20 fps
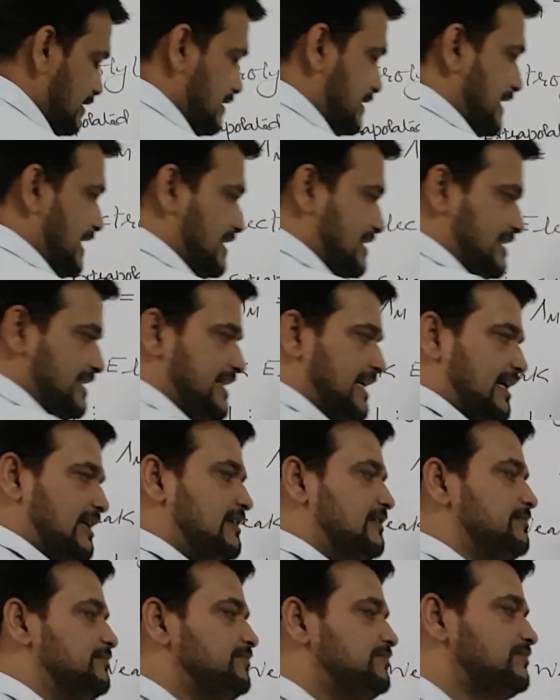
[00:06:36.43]
KCl.
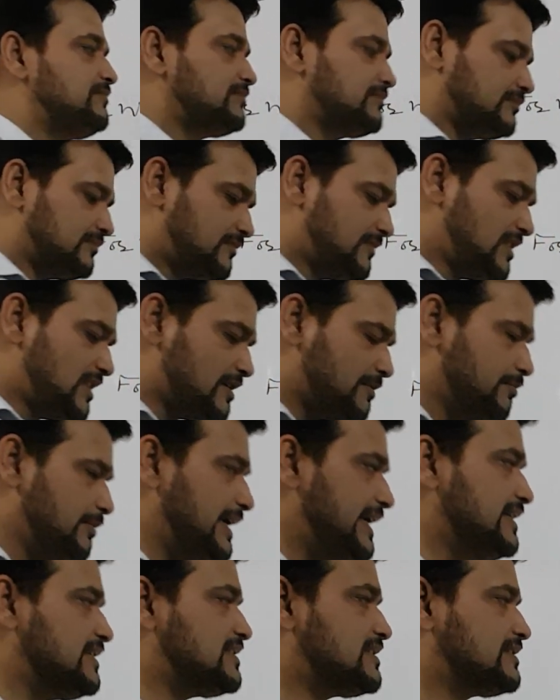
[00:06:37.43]

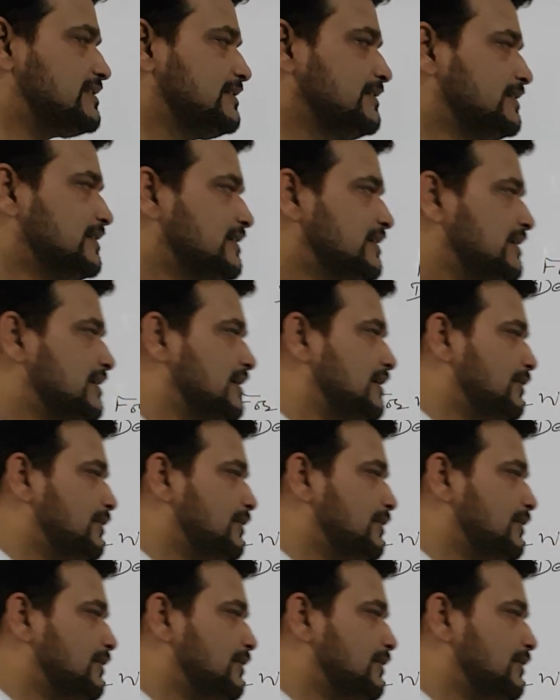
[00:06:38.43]
Means